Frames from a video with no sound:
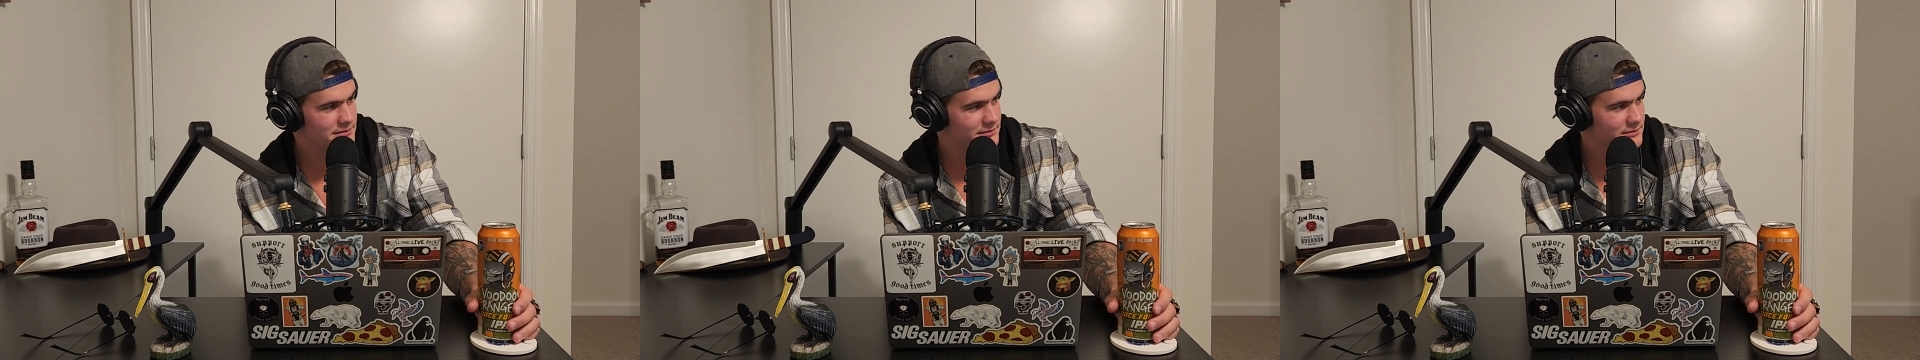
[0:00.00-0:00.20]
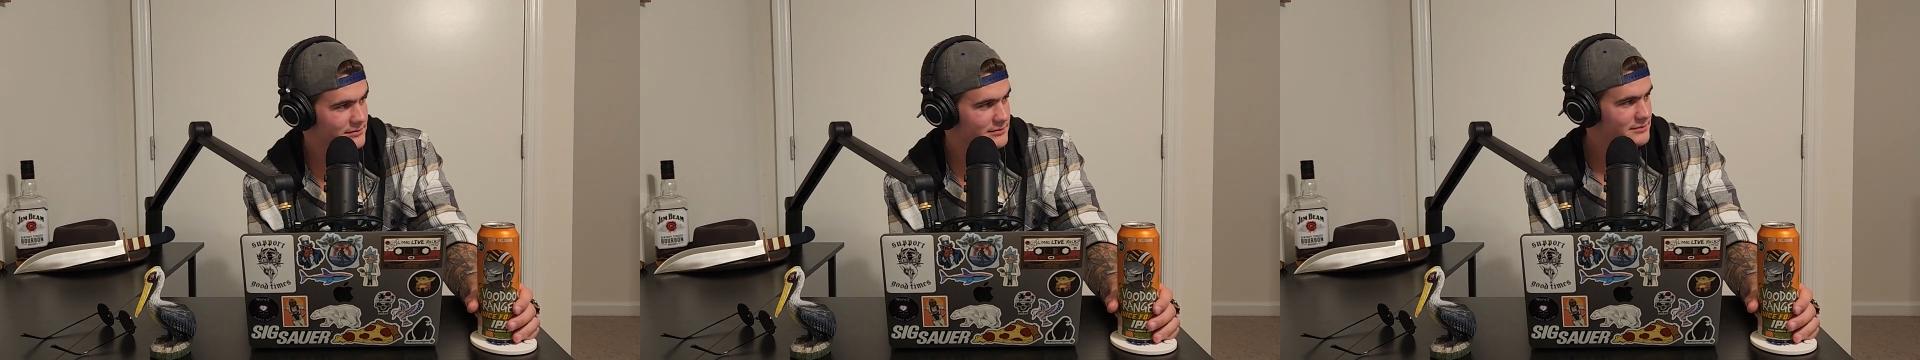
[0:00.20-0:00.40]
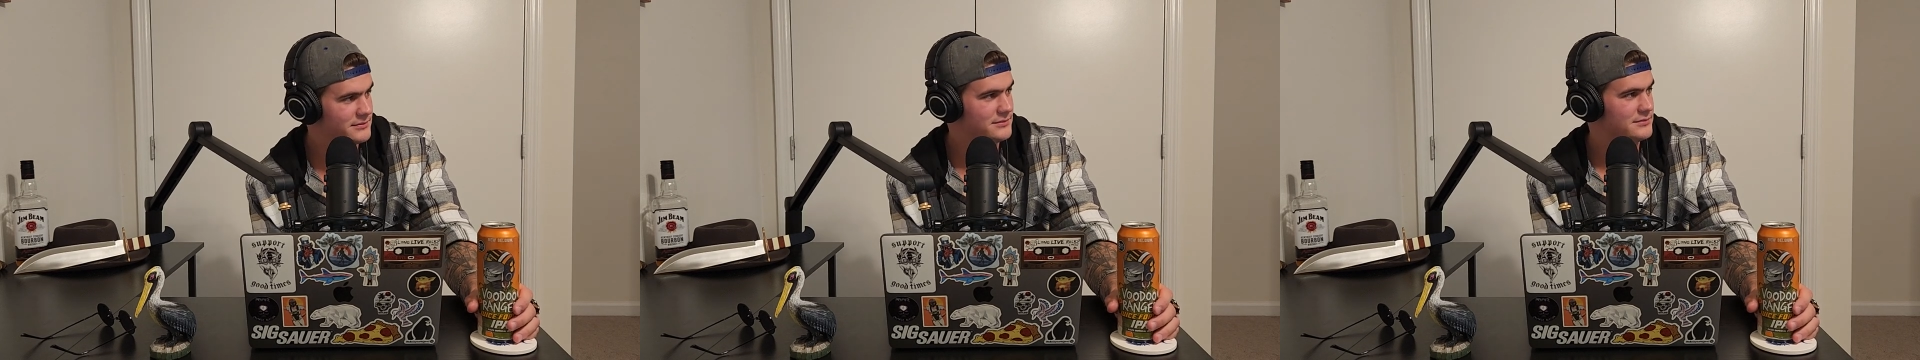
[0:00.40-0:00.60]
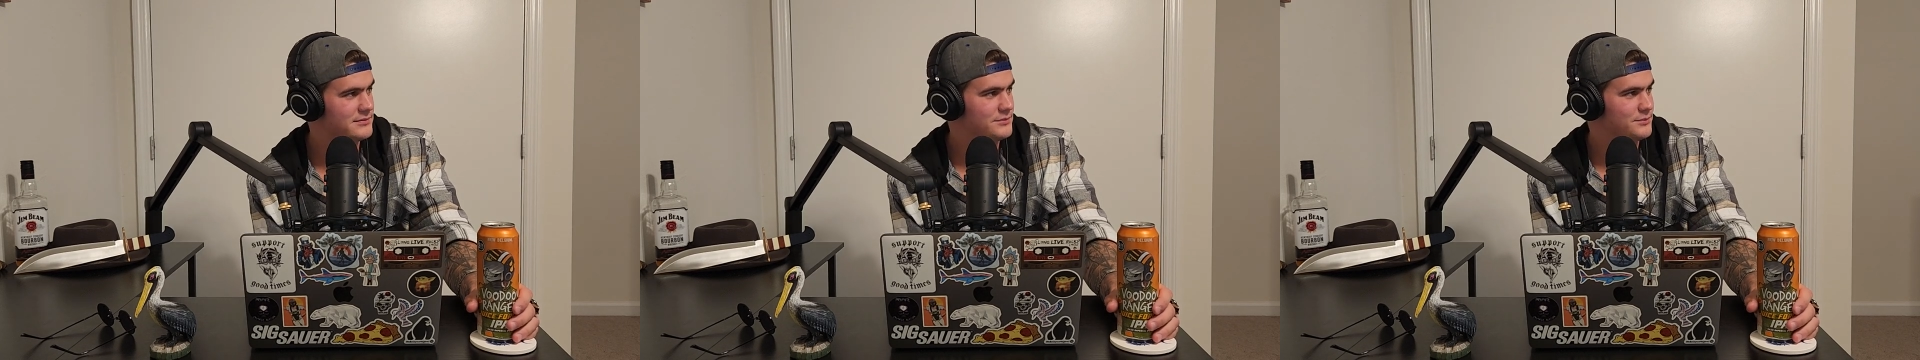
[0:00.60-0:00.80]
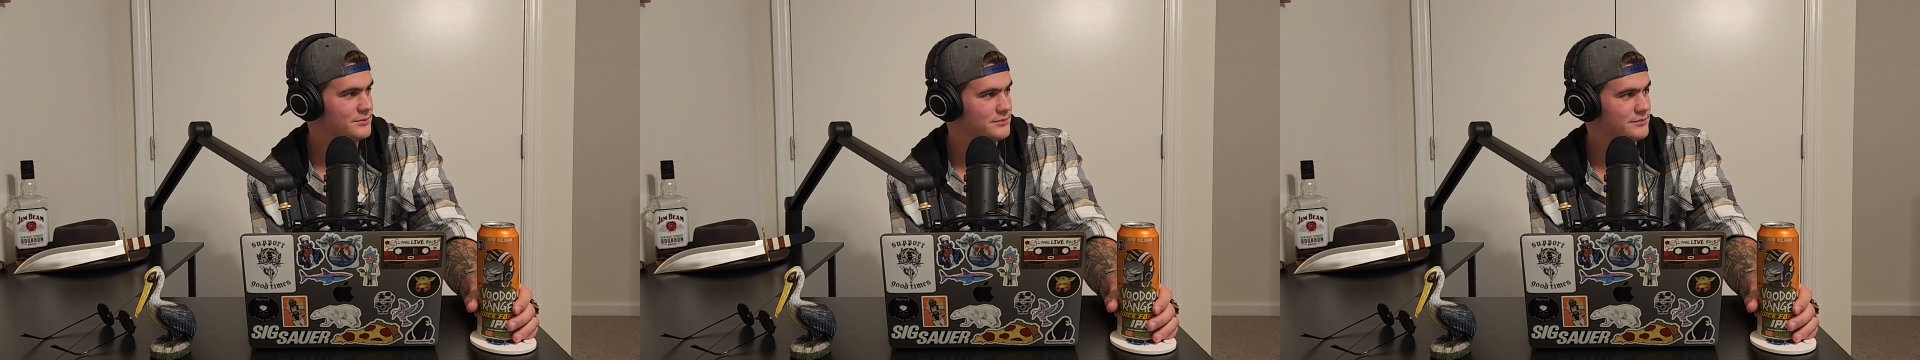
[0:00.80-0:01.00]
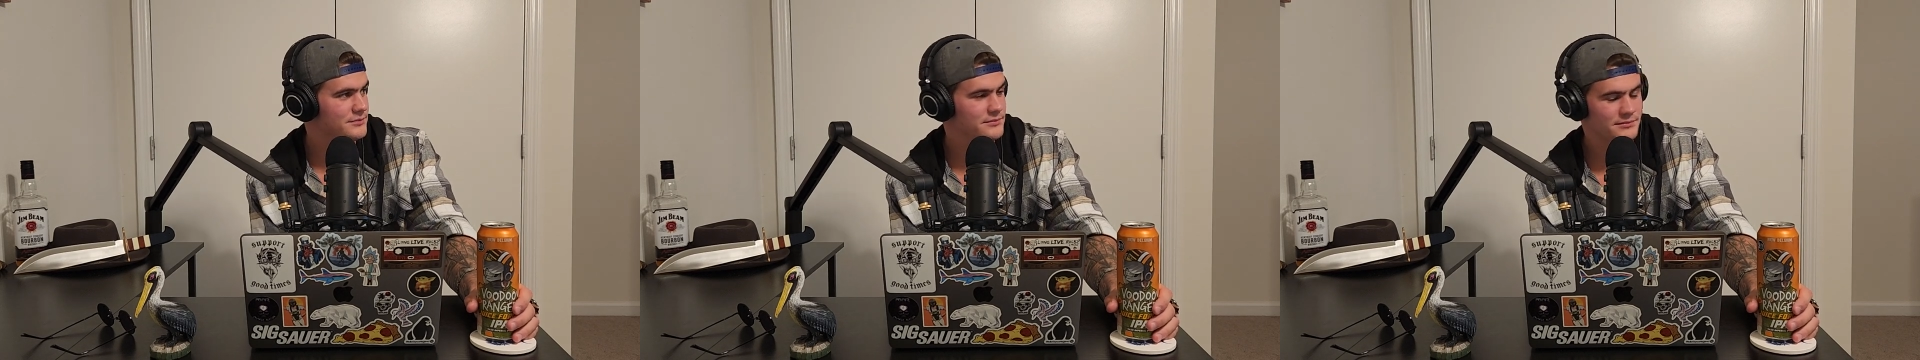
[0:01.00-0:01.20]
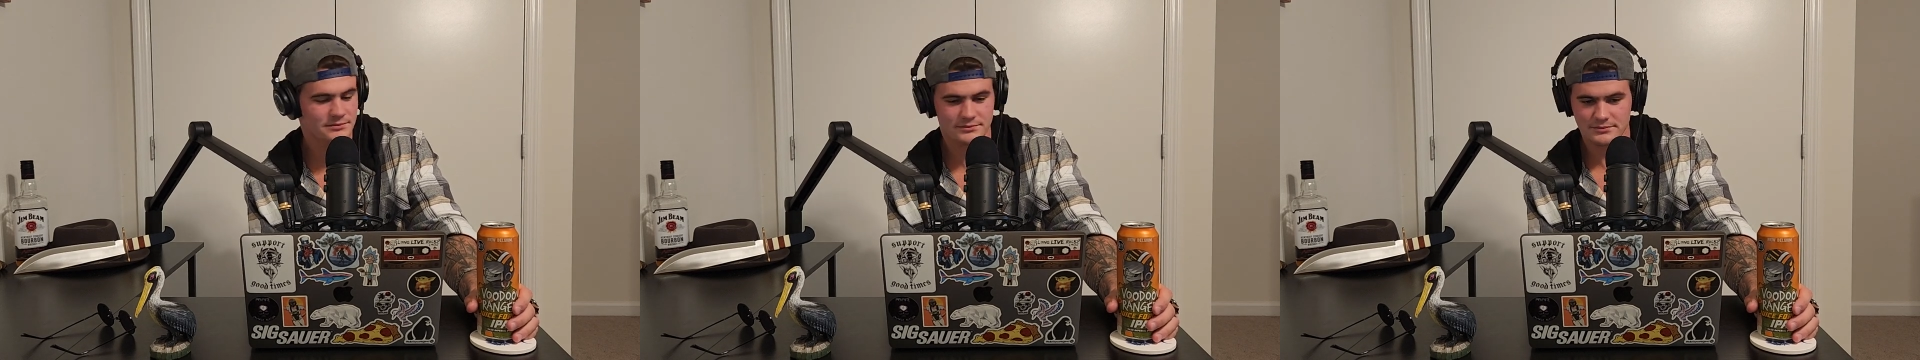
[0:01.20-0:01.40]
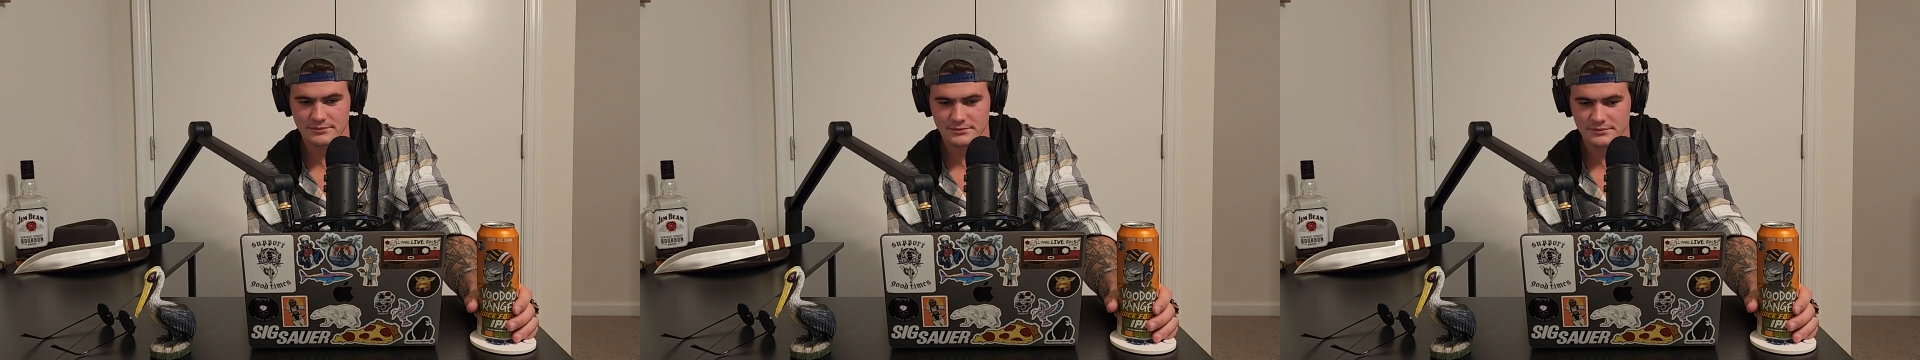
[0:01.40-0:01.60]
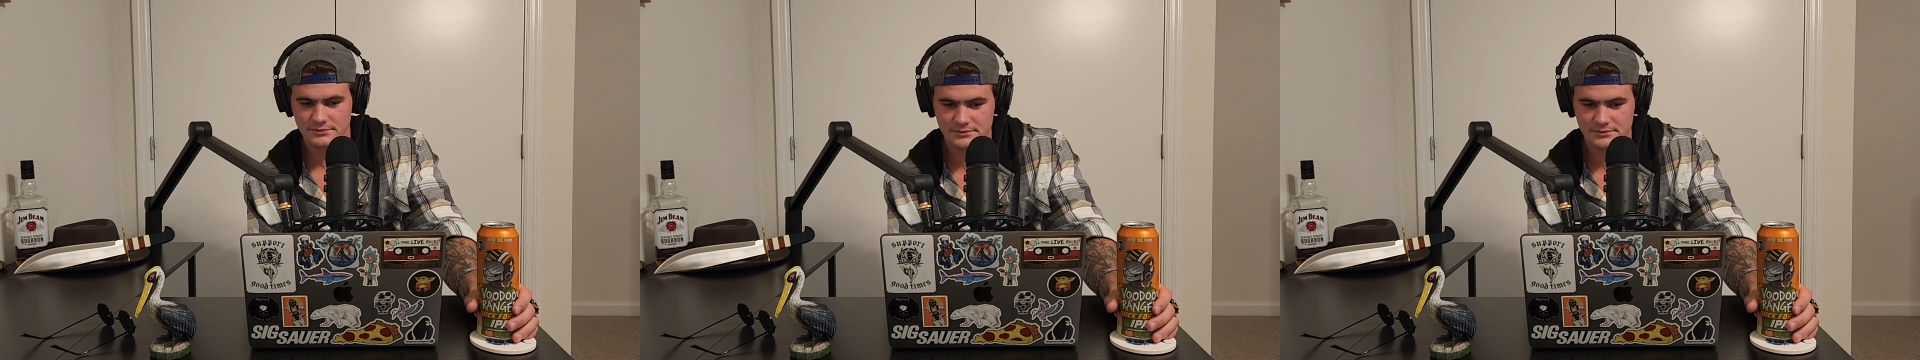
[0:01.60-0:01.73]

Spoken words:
[no speech]